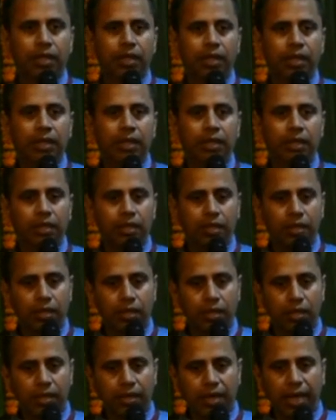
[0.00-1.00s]
In
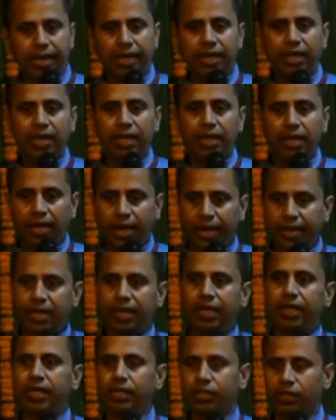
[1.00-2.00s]

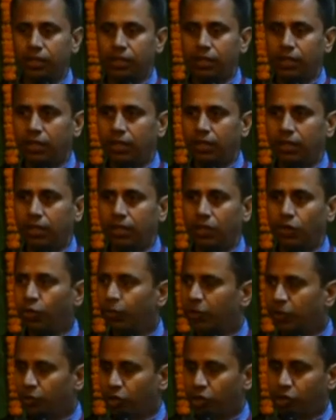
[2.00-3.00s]
1990s, to
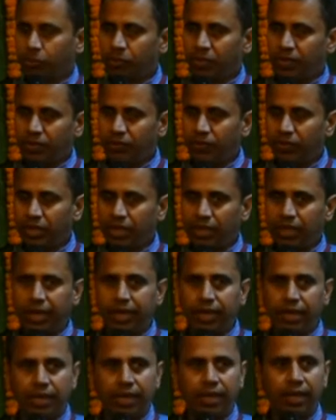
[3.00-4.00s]
be more specific, in
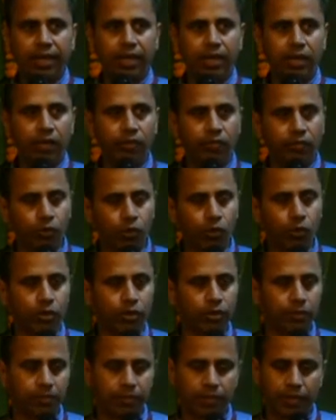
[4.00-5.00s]
1994,
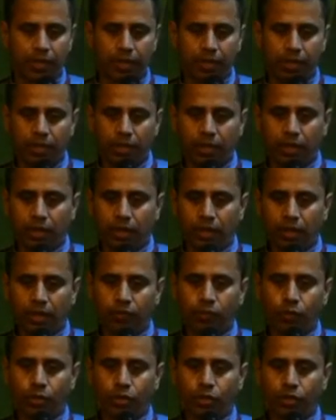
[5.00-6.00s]

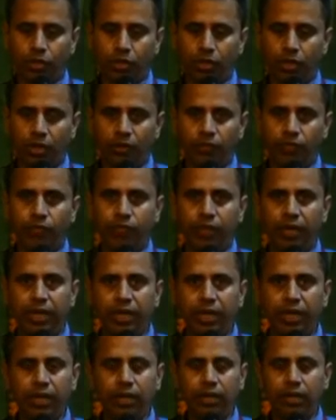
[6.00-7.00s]
there was a
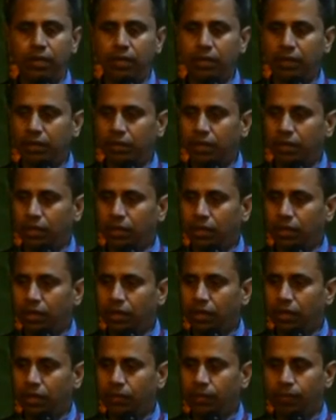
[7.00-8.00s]
very
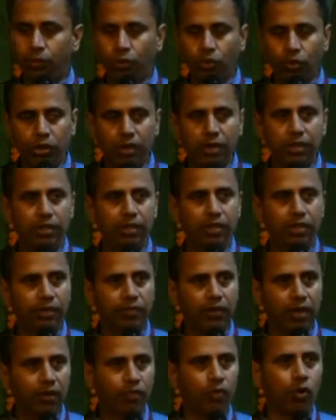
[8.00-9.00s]
brutal
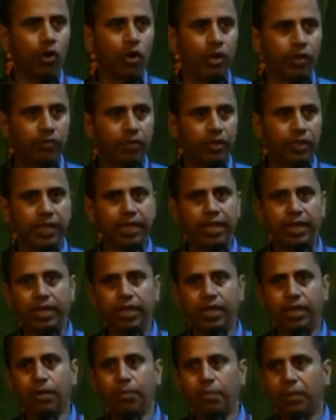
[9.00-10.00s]
civil war which had
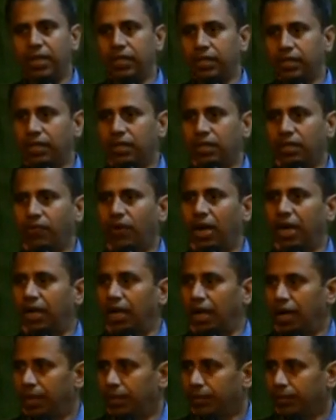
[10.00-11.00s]
taken place in Rwanda.